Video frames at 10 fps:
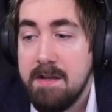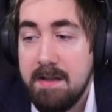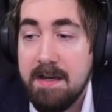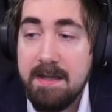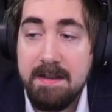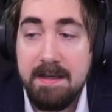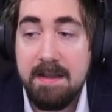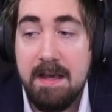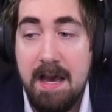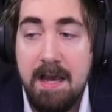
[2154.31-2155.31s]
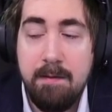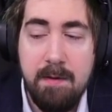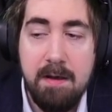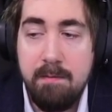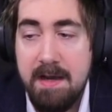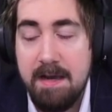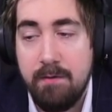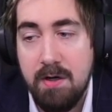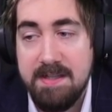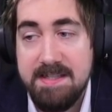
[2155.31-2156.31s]
Then I can think like, I might have
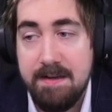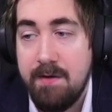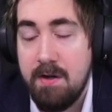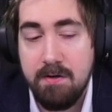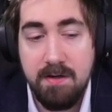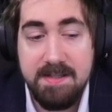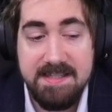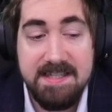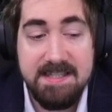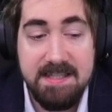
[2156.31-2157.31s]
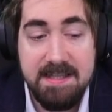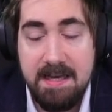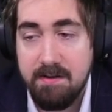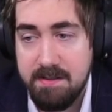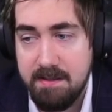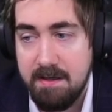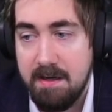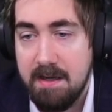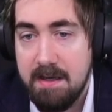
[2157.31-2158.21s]
around 760,000